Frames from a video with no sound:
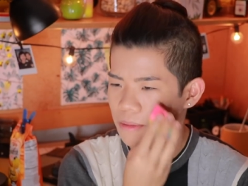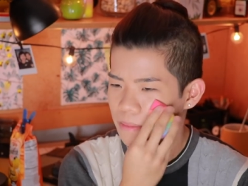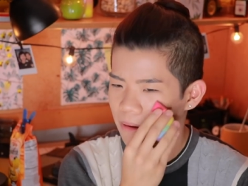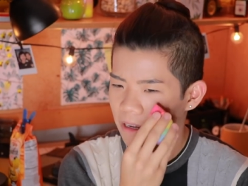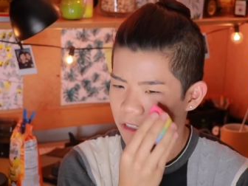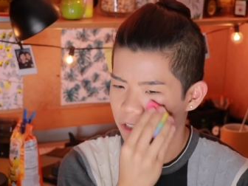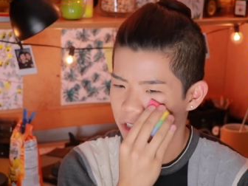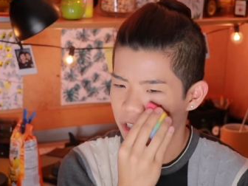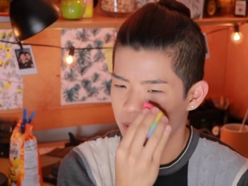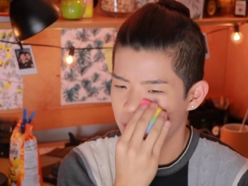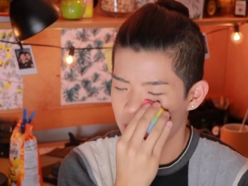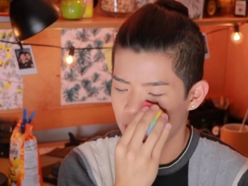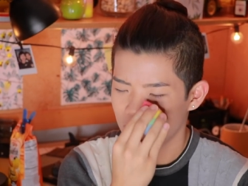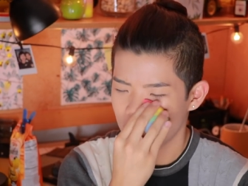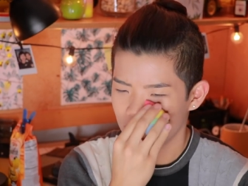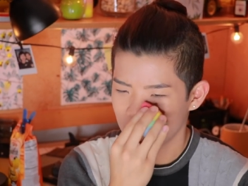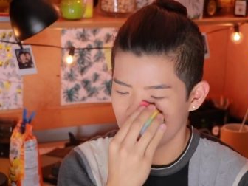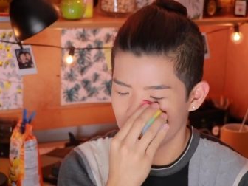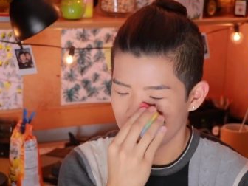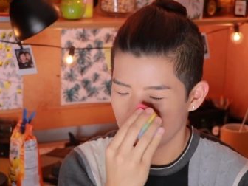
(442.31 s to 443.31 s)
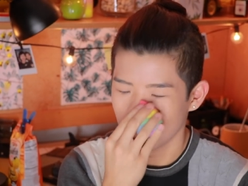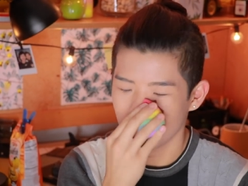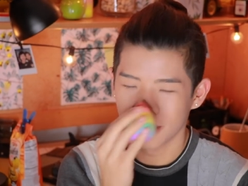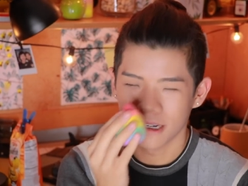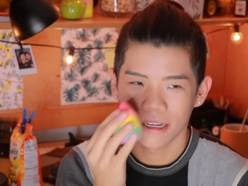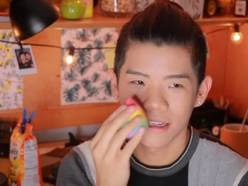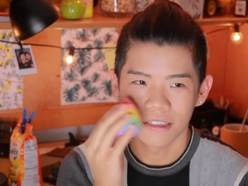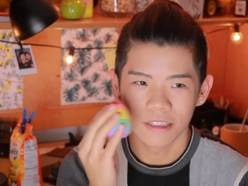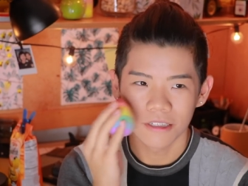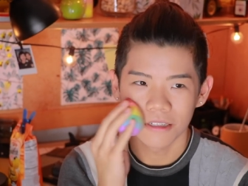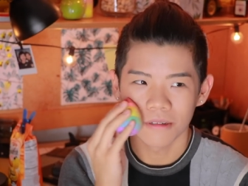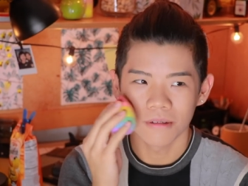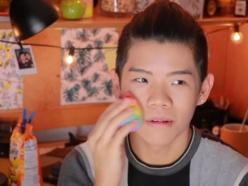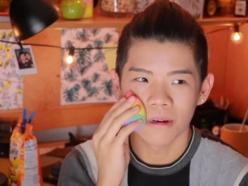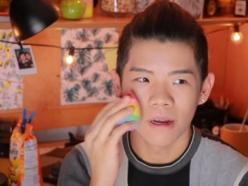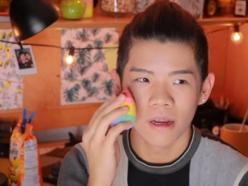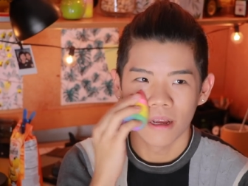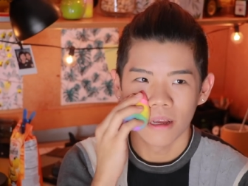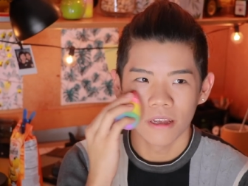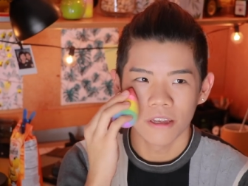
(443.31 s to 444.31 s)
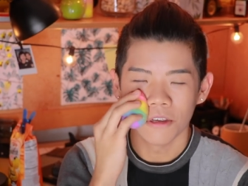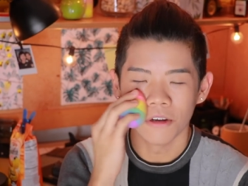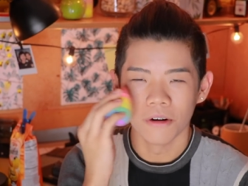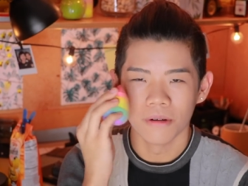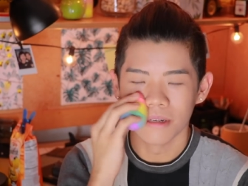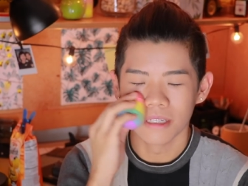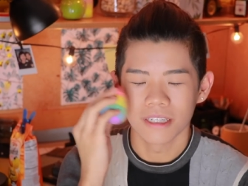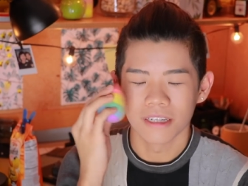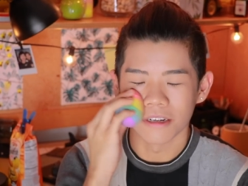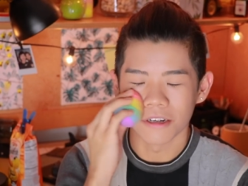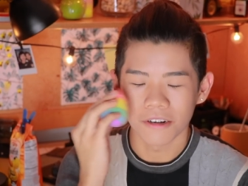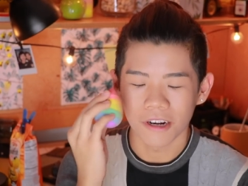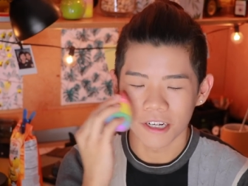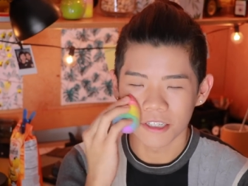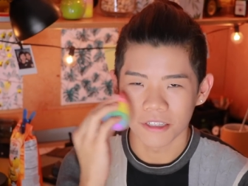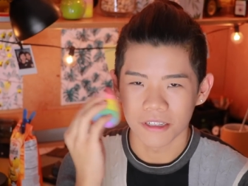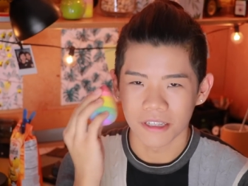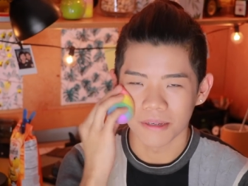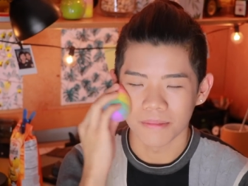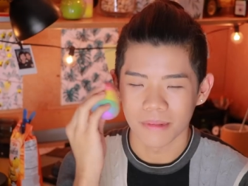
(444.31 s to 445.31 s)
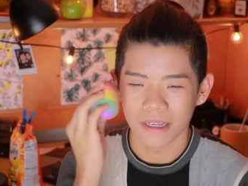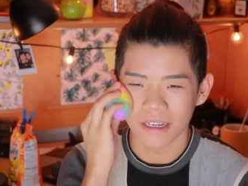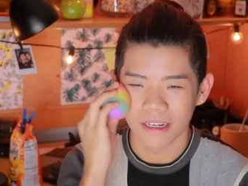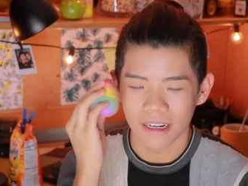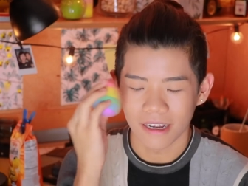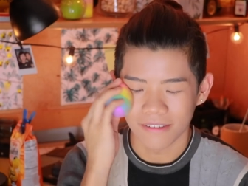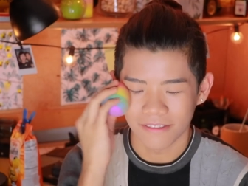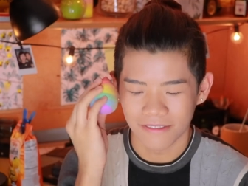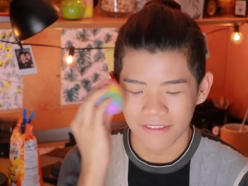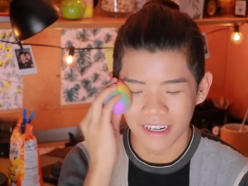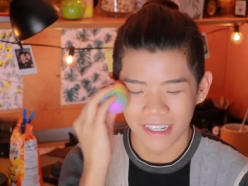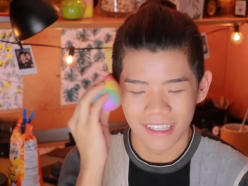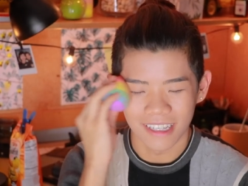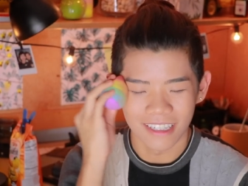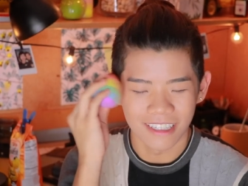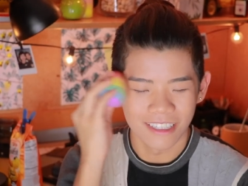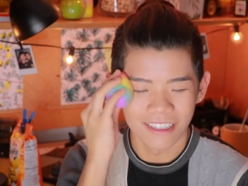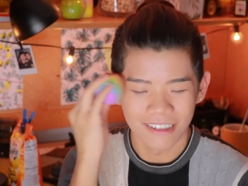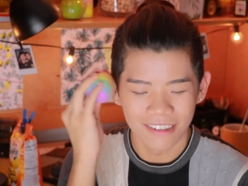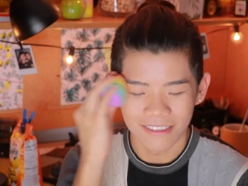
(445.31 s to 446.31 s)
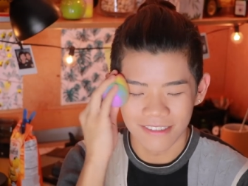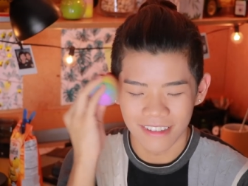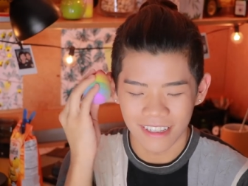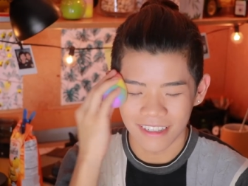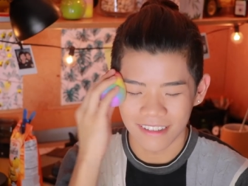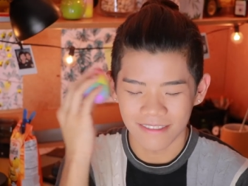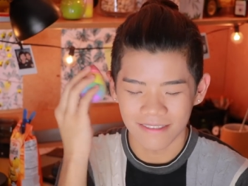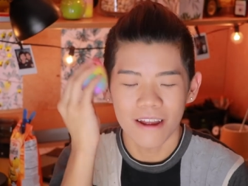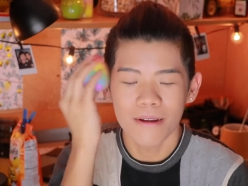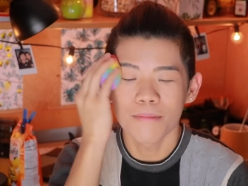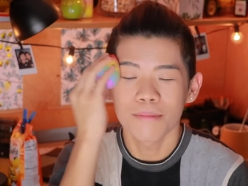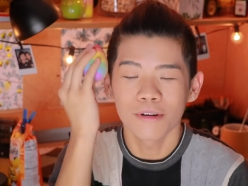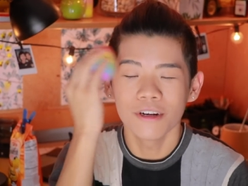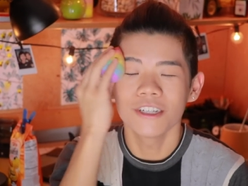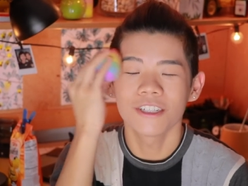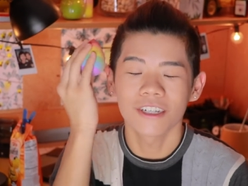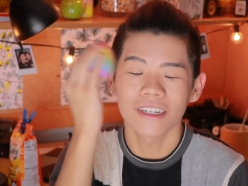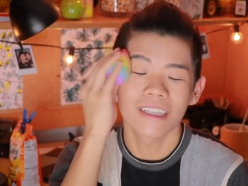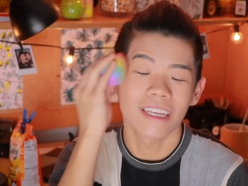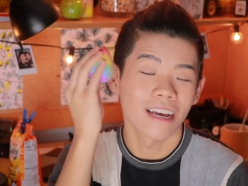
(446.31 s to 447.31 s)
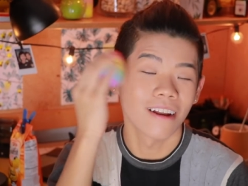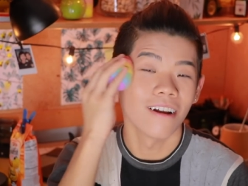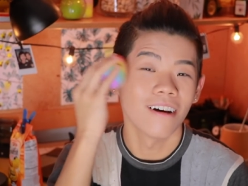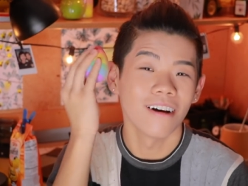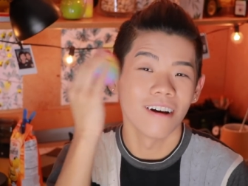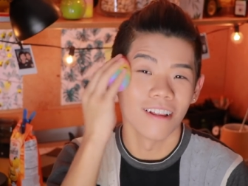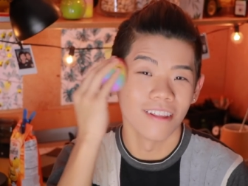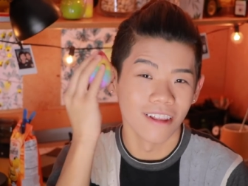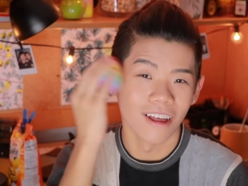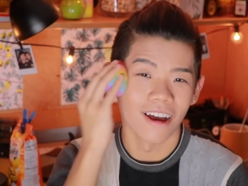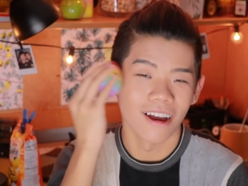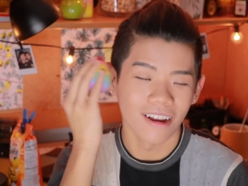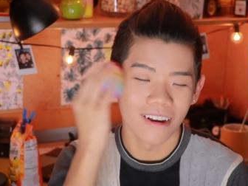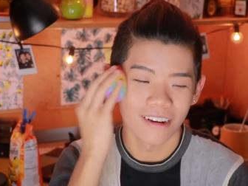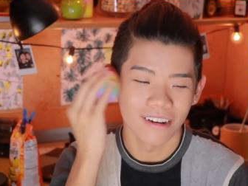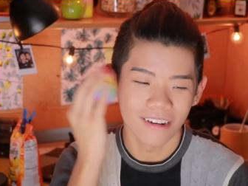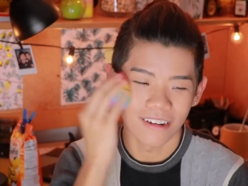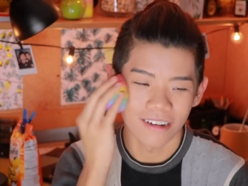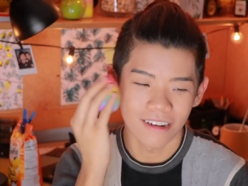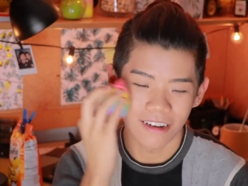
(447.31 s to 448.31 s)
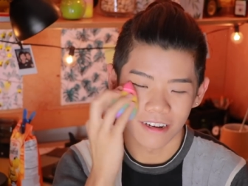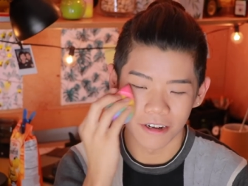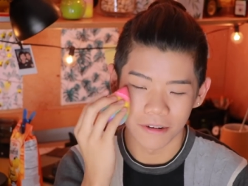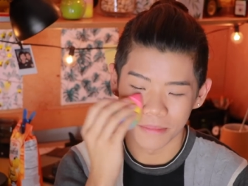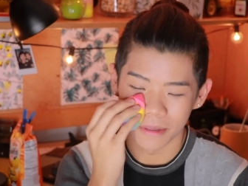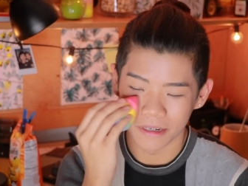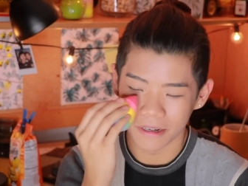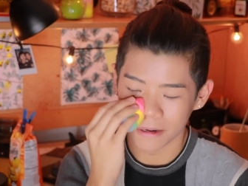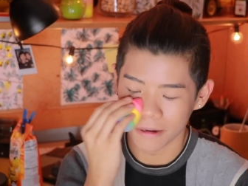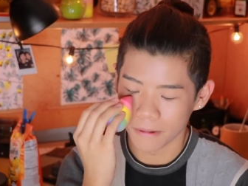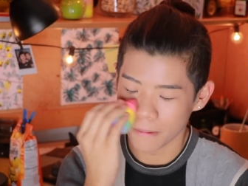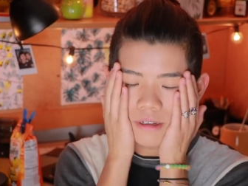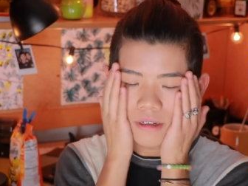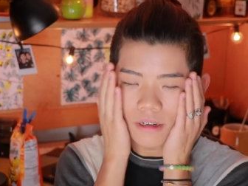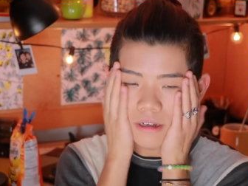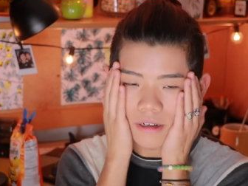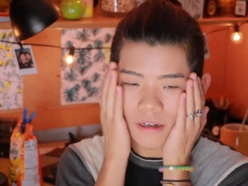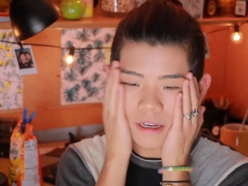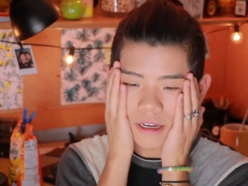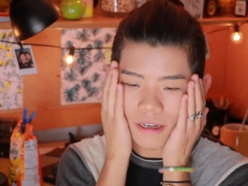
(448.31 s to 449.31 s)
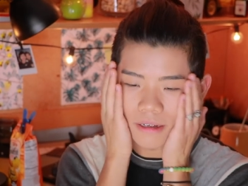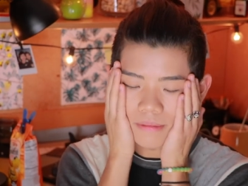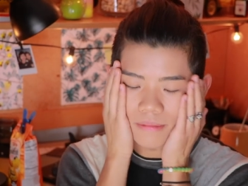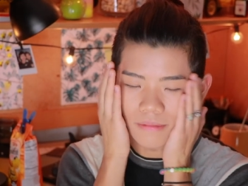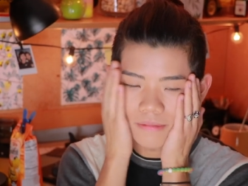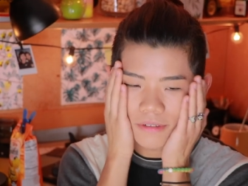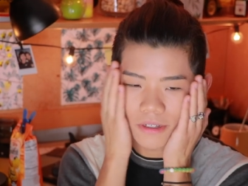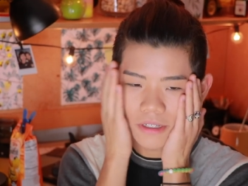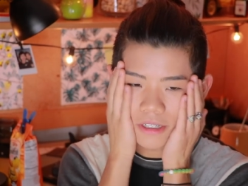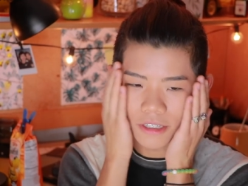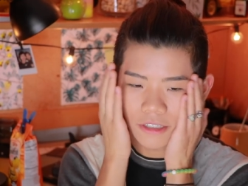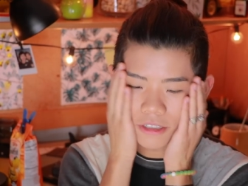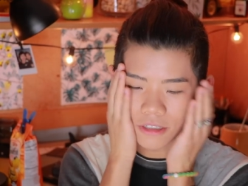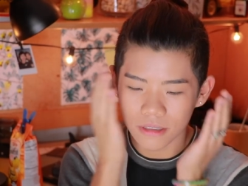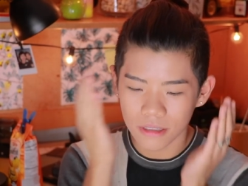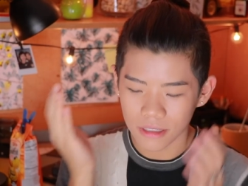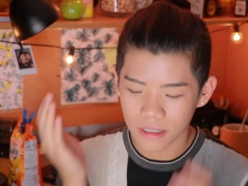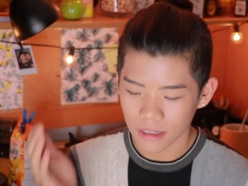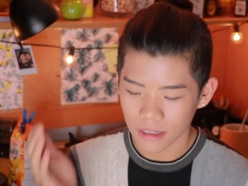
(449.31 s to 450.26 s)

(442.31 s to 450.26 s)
sponsorships that often, but when I do, you always congratulate me and I find that so like, I appreciate that a lot. I hope you know. Okay, foundation's